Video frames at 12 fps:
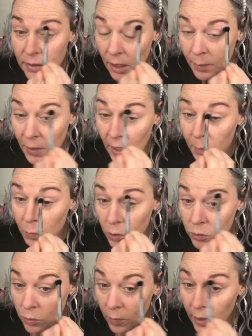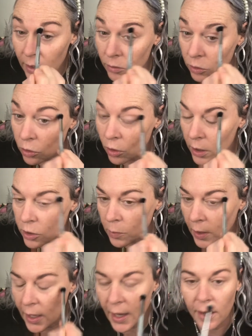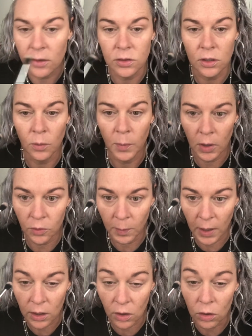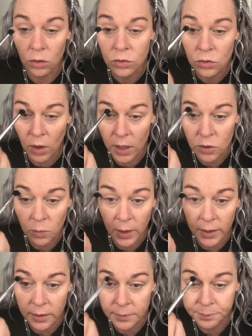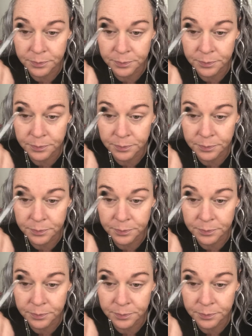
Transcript: time camp rolls around, you graduate out. So both my girls graduated.